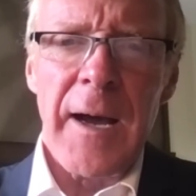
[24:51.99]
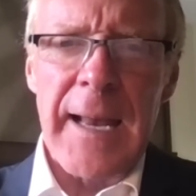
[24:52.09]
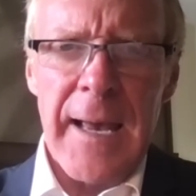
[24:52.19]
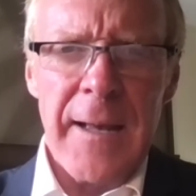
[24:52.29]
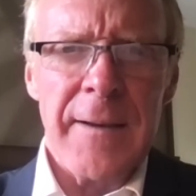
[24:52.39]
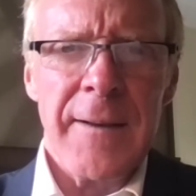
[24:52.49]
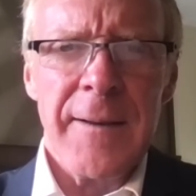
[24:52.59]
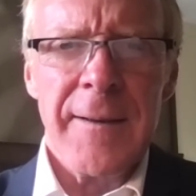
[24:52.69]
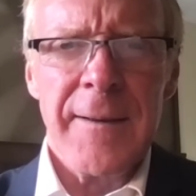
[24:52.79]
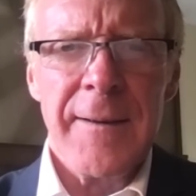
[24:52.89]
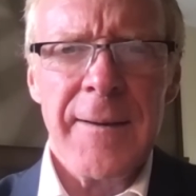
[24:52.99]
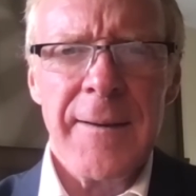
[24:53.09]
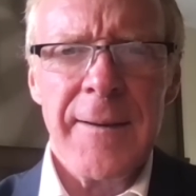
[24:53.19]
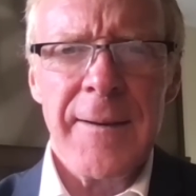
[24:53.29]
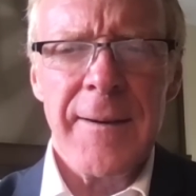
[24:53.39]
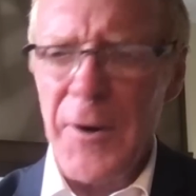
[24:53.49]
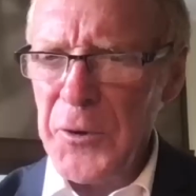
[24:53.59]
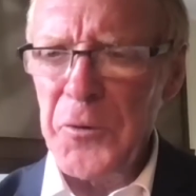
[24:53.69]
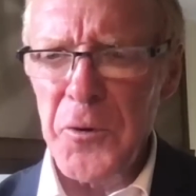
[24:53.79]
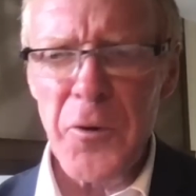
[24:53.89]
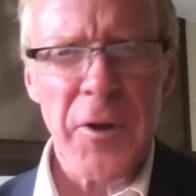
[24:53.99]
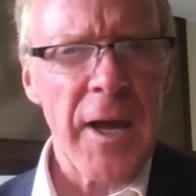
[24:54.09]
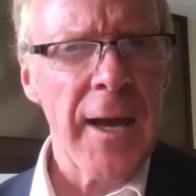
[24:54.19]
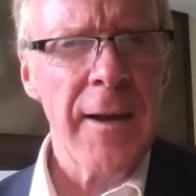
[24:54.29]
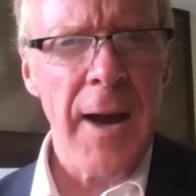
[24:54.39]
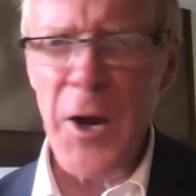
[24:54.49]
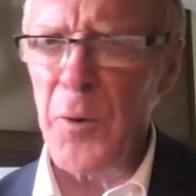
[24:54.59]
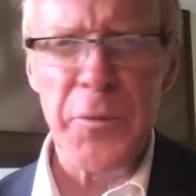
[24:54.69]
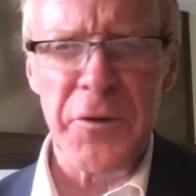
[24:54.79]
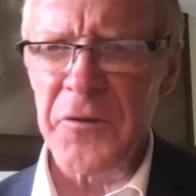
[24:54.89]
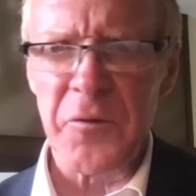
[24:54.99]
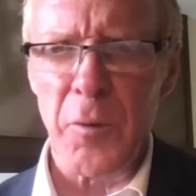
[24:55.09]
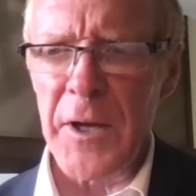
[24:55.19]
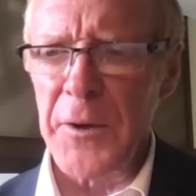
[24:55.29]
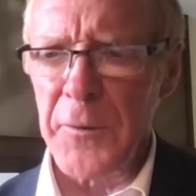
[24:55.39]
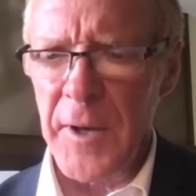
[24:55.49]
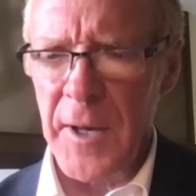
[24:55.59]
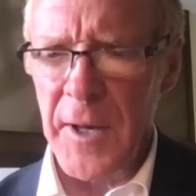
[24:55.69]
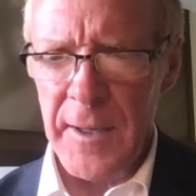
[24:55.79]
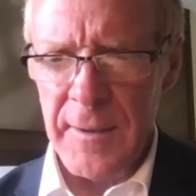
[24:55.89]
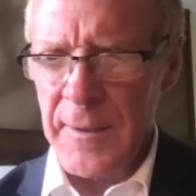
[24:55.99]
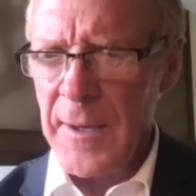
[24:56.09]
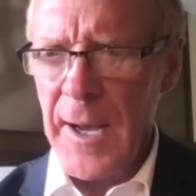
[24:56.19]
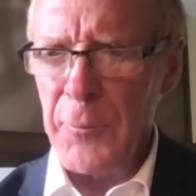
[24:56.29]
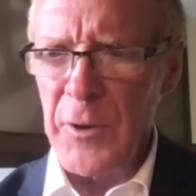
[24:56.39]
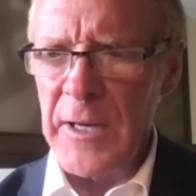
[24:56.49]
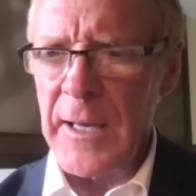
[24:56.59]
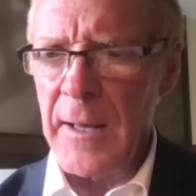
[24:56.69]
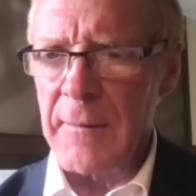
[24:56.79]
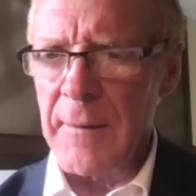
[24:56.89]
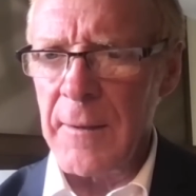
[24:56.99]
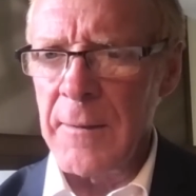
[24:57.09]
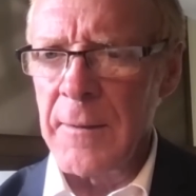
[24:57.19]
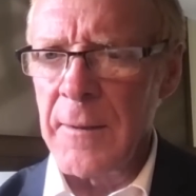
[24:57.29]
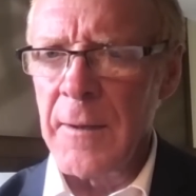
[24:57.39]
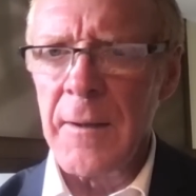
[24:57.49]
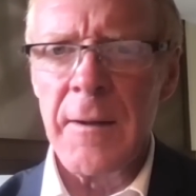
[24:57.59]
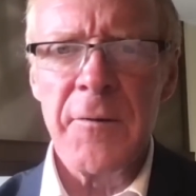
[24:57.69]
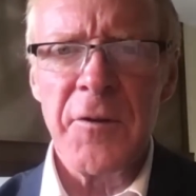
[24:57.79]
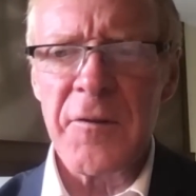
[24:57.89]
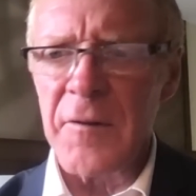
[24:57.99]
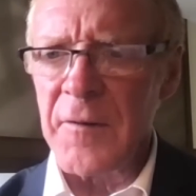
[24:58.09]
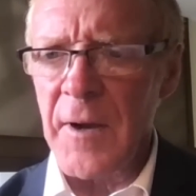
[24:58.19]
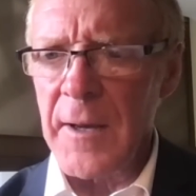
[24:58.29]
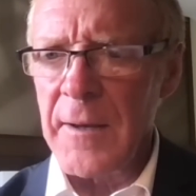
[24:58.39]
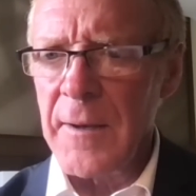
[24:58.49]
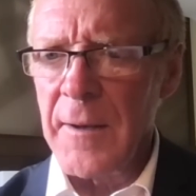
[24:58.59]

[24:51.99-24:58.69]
Again, are you doing okay? I hope this is working okay. I really can't tell. Just a second.